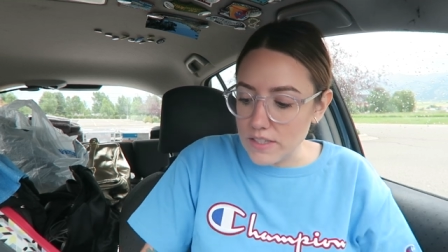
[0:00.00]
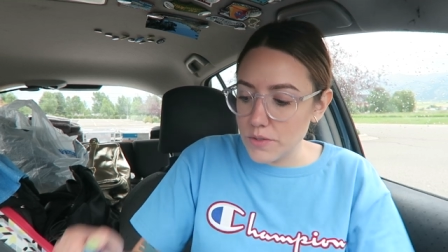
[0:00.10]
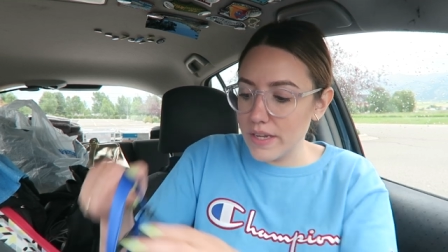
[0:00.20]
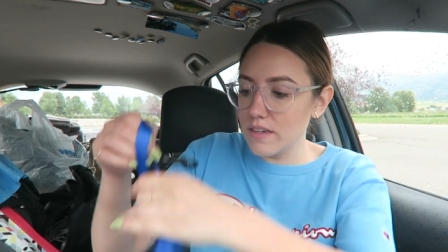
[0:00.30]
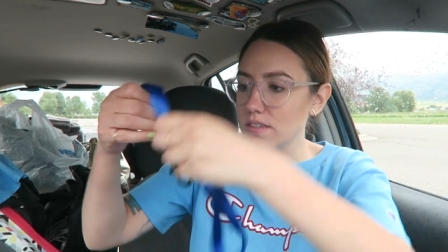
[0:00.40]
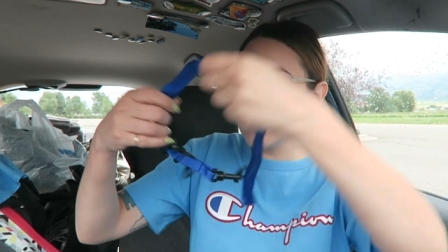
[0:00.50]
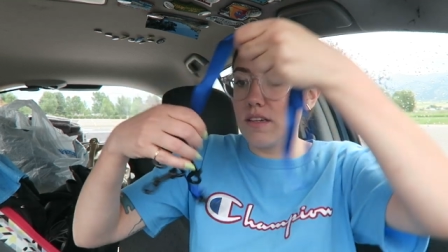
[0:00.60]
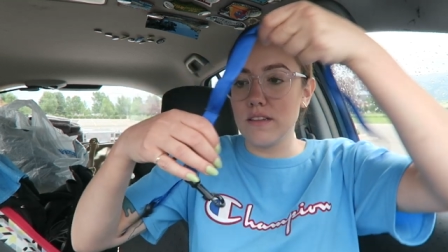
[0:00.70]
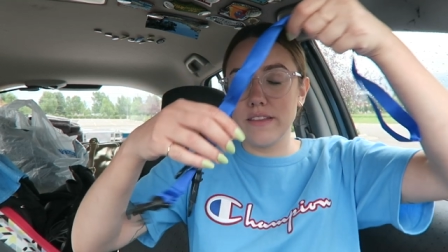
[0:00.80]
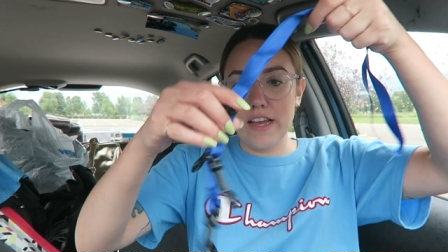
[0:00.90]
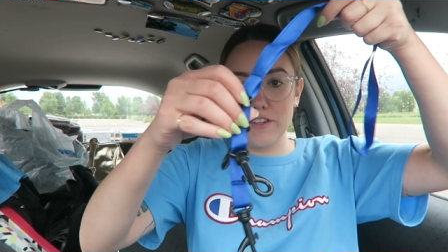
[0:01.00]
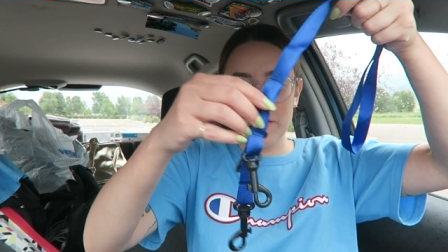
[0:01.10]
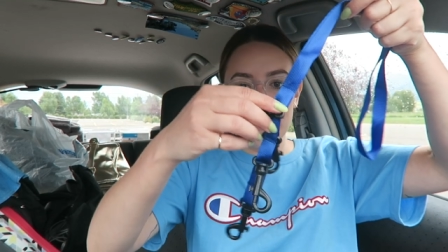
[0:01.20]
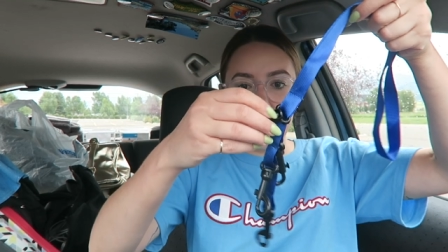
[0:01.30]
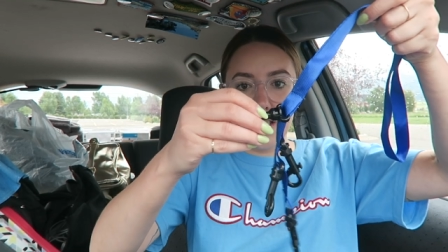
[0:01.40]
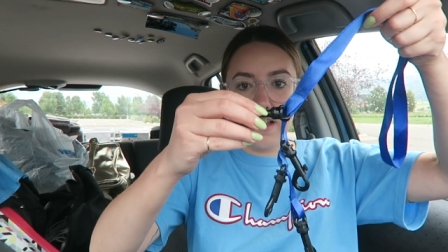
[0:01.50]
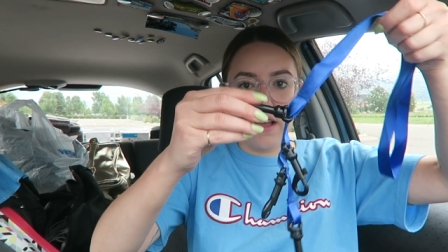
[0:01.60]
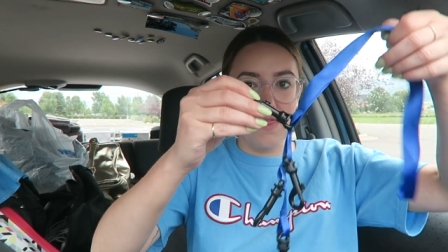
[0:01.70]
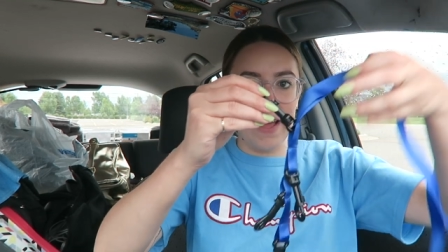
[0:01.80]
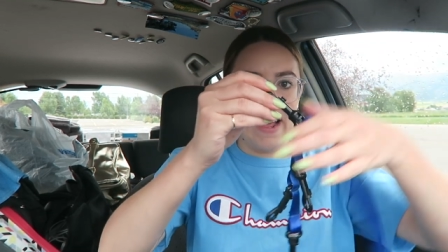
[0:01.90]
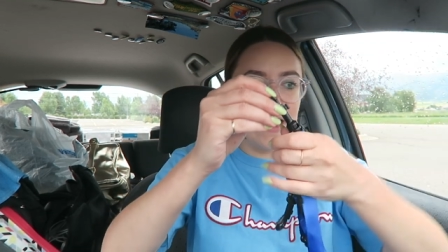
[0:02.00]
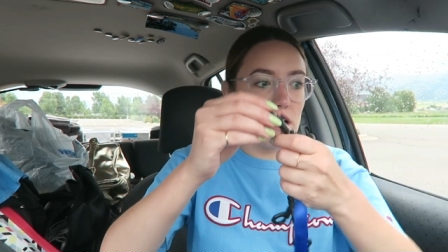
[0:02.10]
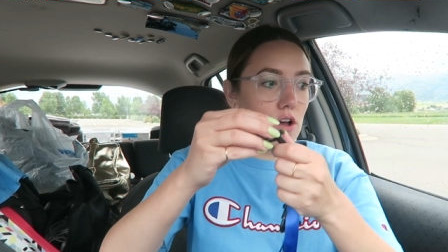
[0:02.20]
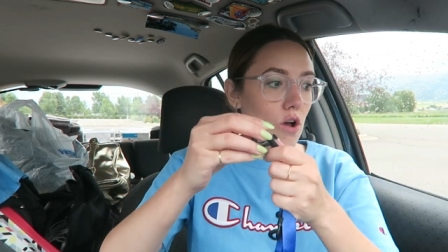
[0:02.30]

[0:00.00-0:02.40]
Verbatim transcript: All right, so here's the lanyard thing that I